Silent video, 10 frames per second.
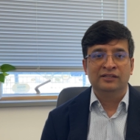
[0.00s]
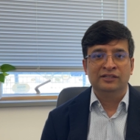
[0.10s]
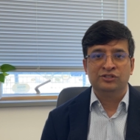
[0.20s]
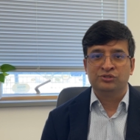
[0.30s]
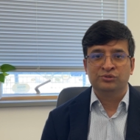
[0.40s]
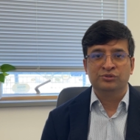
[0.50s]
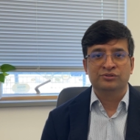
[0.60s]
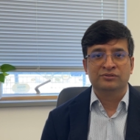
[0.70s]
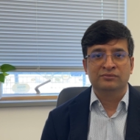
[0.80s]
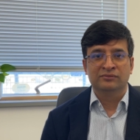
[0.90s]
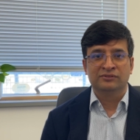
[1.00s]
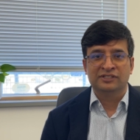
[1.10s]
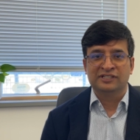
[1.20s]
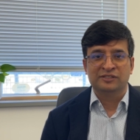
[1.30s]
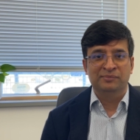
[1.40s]
issues
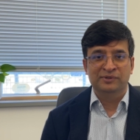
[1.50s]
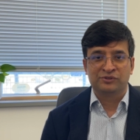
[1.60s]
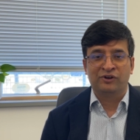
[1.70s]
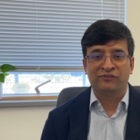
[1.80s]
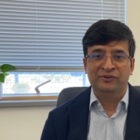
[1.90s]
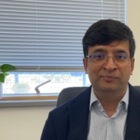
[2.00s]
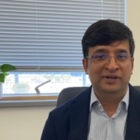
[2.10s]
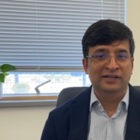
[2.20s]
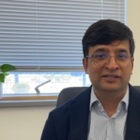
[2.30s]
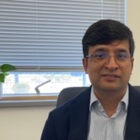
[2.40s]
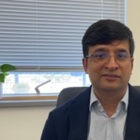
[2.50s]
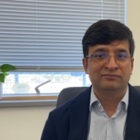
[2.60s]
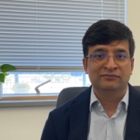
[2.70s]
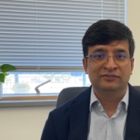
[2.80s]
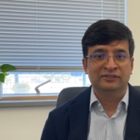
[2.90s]
such as software bugs,
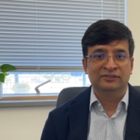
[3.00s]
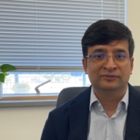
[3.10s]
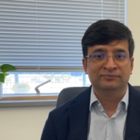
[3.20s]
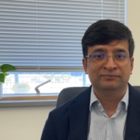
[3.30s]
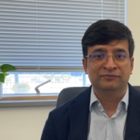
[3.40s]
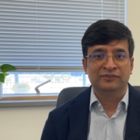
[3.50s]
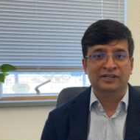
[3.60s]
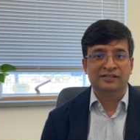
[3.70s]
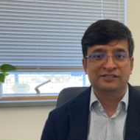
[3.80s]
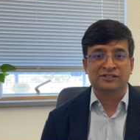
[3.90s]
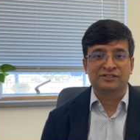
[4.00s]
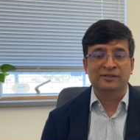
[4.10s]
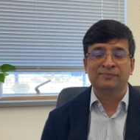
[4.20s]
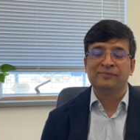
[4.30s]
etc.